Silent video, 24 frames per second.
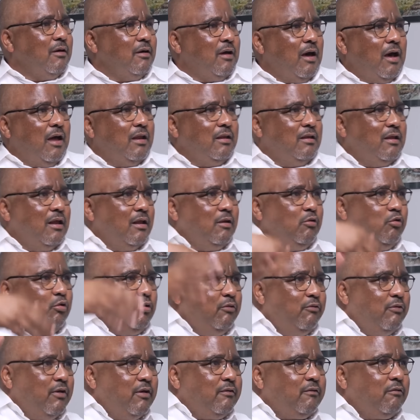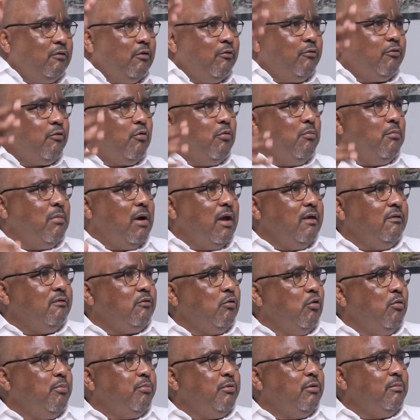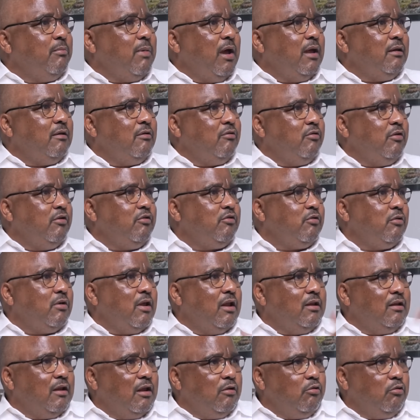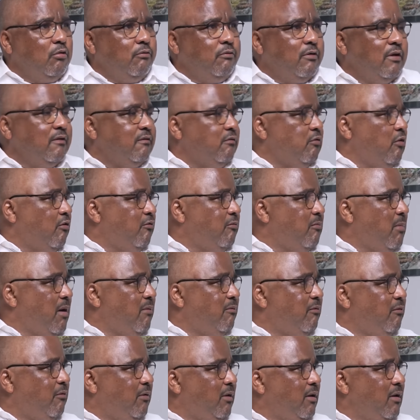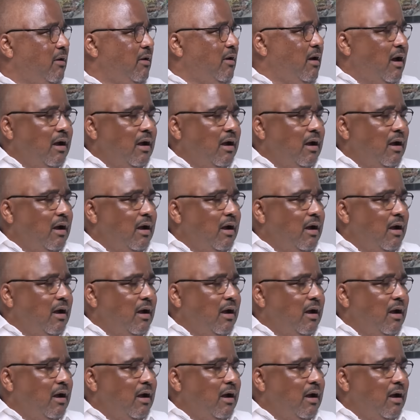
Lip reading: and then University of Kumba is opened by the region, and then University of Mamfe,